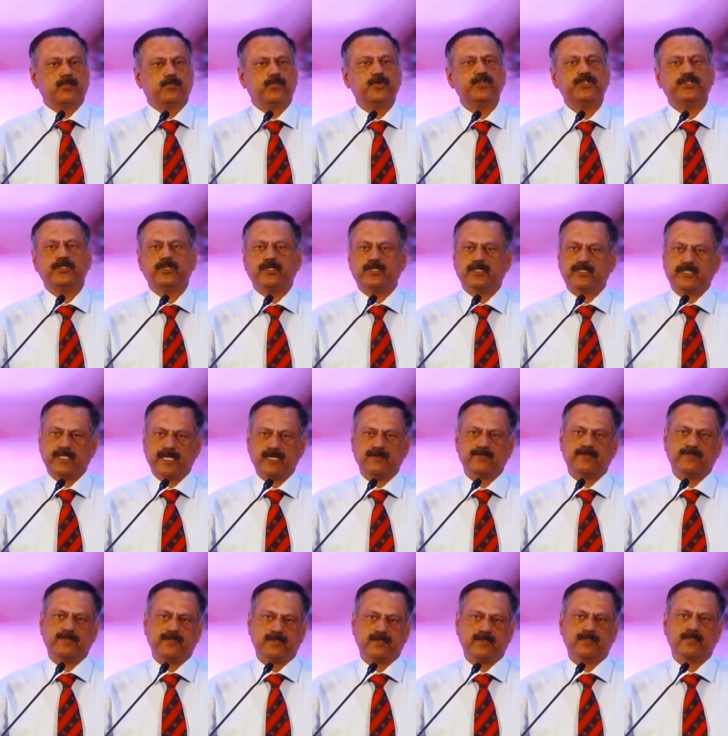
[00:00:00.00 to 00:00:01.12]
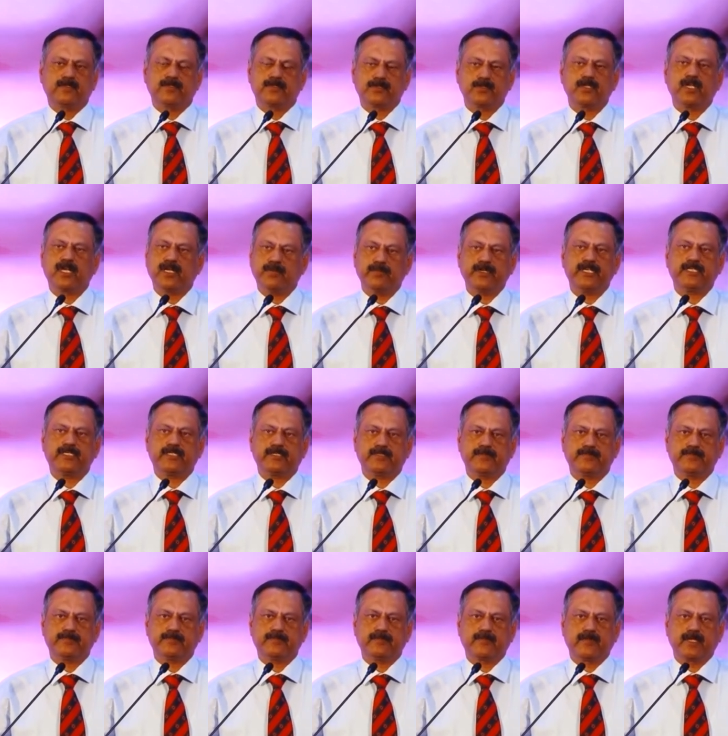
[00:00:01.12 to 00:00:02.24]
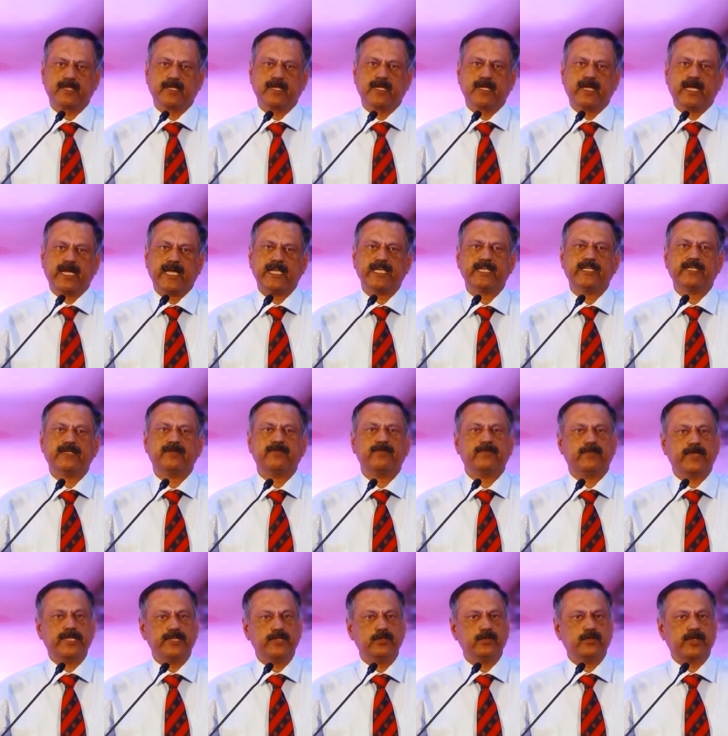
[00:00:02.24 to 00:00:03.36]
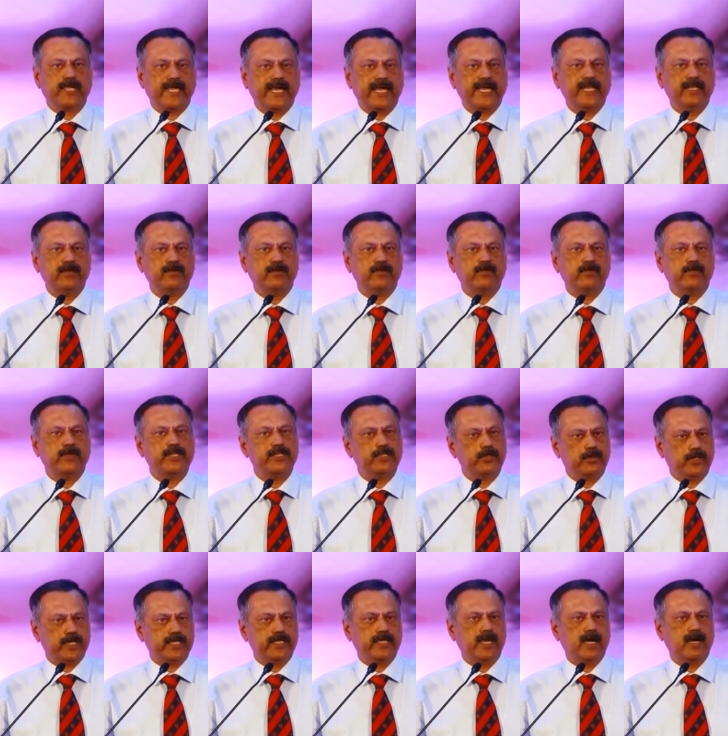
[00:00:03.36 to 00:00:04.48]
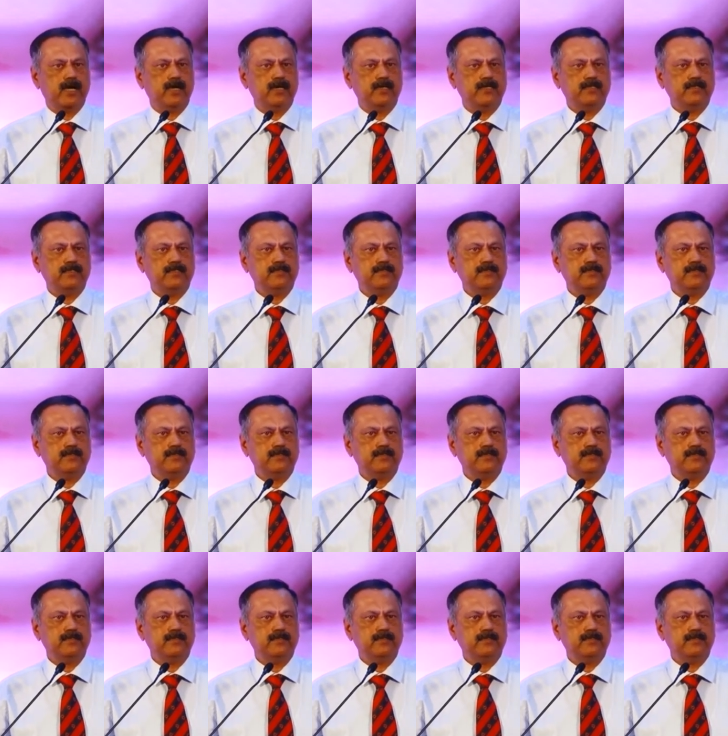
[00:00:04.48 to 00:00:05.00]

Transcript: Push yourself to the limit, and when you can, when you are young,